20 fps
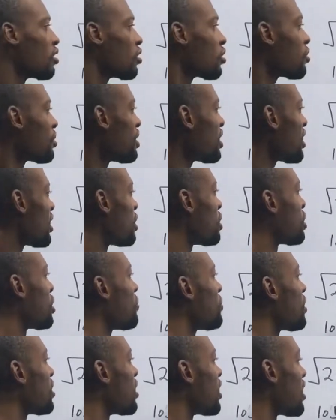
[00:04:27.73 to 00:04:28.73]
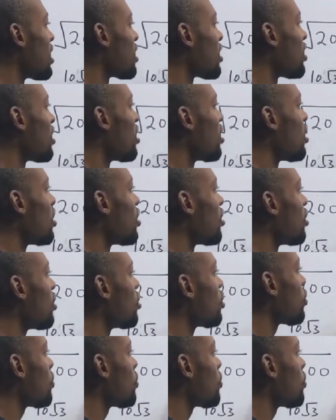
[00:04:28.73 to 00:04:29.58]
So this is the same thing as the